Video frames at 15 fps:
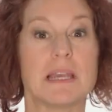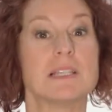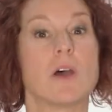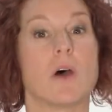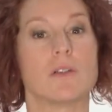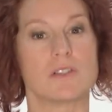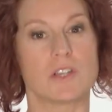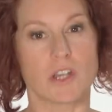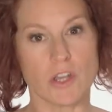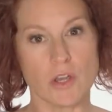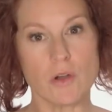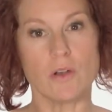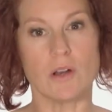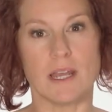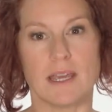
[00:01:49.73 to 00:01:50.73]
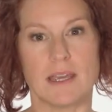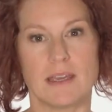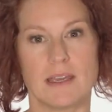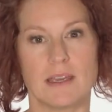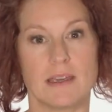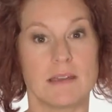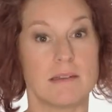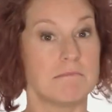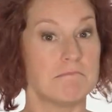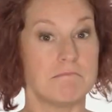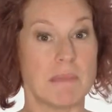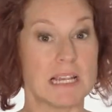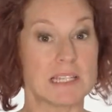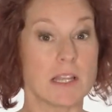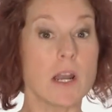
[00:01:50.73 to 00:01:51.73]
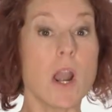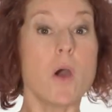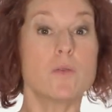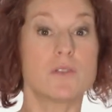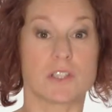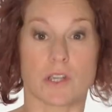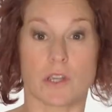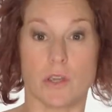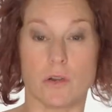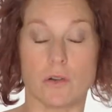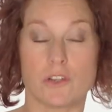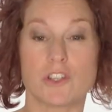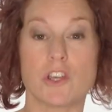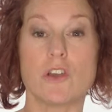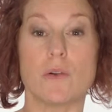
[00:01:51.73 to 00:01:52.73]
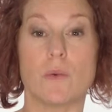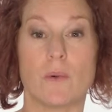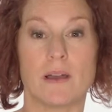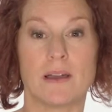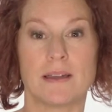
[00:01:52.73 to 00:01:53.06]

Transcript: is on securely. Is the load secure too?